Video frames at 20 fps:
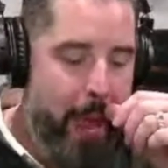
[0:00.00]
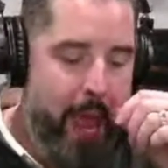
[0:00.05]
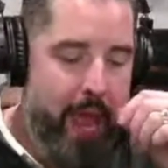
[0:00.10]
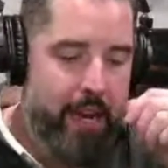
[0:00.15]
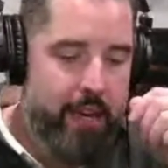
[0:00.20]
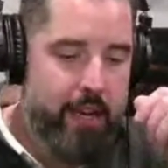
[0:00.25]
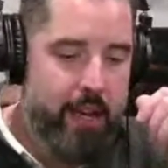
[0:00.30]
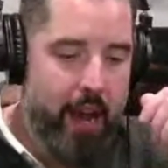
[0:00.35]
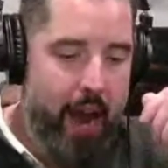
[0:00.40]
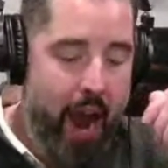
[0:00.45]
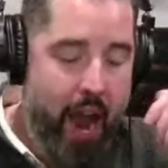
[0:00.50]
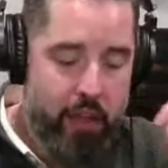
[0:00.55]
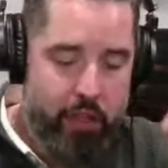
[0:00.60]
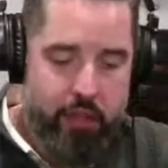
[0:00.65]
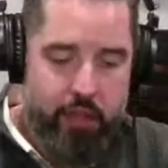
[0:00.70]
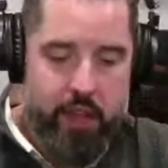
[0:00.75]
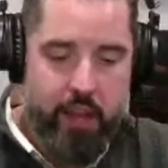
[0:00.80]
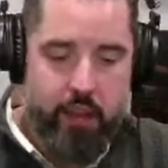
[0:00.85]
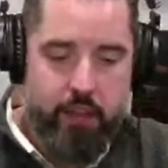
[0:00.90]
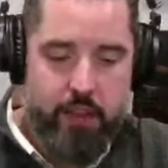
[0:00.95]
And
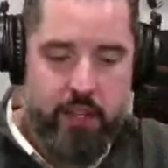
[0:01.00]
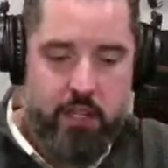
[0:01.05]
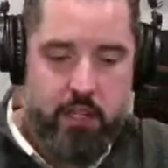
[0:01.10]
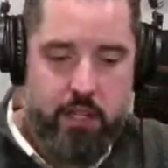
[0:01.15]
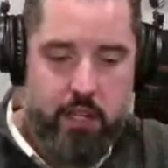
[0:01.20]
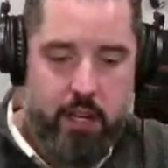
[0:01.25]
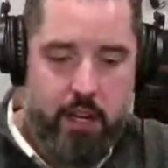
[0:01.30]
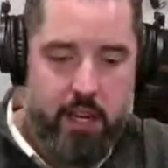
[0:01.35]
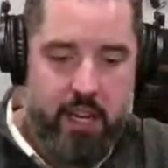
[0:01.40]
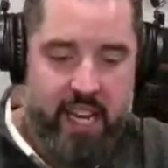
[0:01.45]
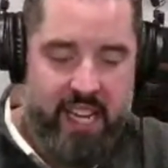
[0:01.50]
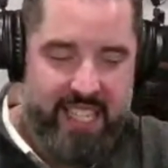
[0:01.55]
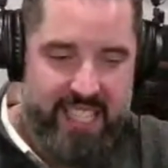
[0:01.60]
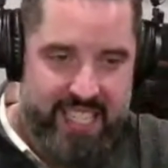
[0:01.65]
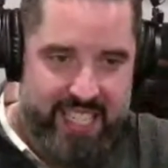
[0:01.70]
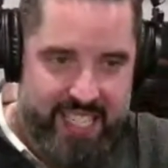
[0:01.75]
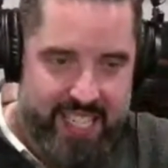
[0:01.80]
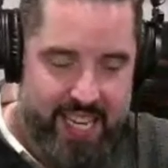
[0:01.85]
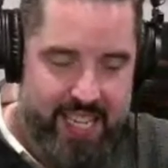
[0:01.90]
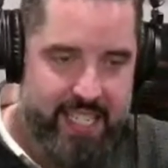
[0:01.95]
I think this
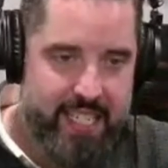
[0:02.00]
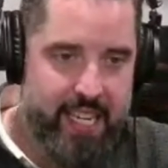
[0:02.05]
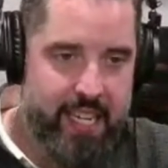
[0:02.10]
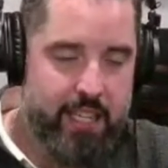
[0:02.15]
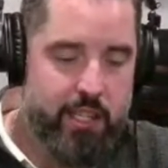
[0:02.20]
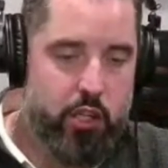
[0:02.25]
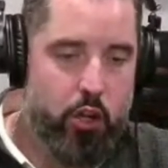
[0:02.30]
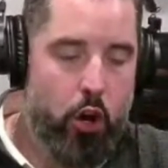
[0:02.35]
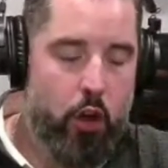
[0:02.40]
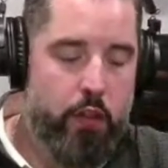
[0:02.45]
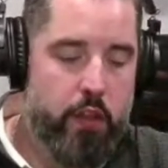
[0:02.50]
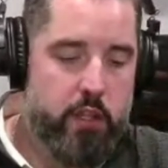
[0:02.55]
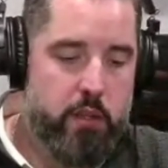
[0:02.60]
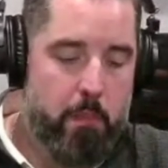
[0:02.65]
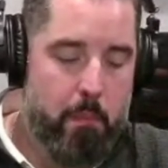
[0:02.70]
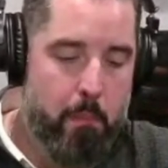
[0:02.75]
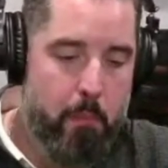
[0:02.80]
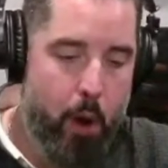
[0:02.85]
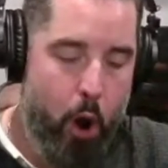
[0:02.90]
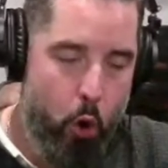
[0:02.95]
insistence on
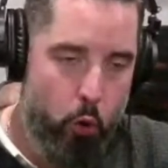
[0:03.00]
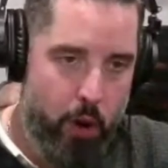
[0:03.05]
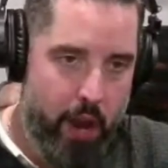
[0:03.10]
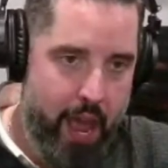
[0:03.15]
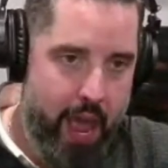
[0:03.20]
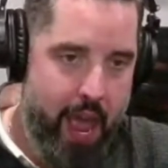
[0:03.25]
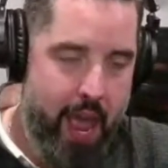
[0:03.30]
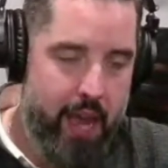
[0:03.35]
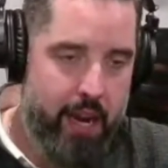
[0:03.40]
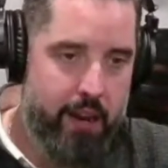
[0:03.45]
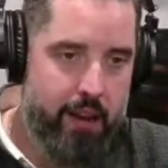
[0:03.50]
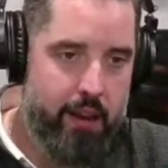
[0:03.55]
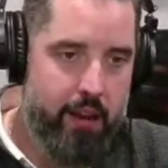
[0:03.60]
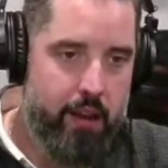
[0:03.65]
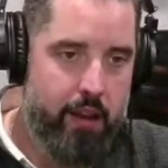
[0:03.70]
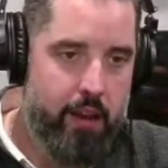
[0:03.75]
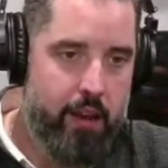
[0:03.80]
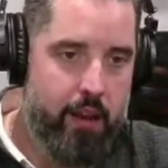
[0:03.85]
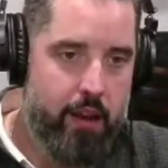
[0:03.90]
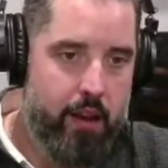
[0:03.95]
this monad
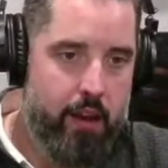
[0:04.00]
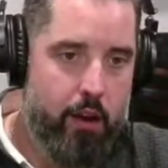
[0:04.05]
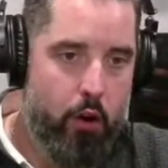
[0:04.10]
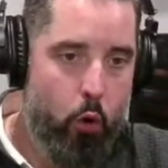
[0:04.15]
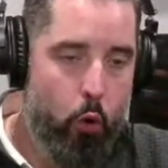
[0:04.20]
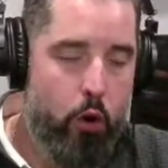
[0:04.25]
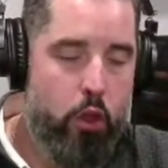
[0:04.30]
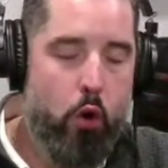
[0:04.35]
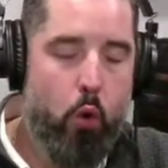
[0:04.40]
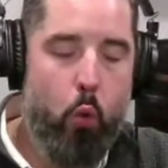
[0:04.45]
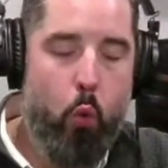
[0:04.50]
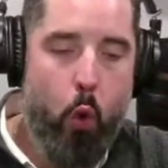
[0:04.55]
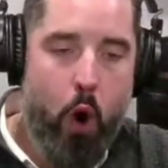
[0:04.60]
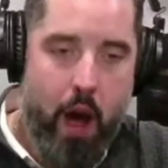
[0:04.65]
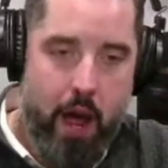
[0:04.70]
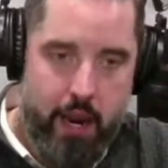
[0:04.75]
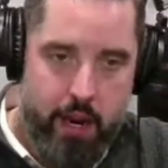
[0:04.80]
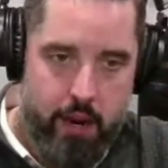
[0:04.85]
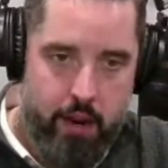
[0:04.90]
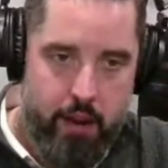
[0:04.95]
or the
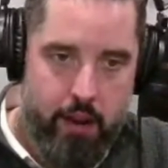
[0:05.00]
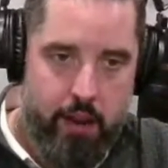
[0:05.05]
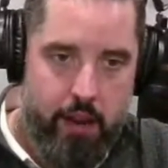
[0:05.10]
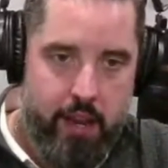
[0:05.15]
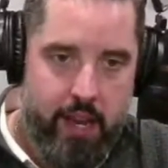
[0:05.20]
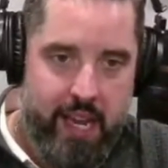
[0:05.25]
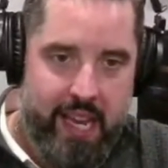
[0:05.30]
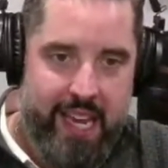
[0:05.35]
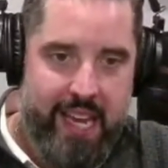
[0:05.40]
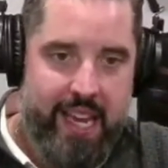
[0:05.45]
one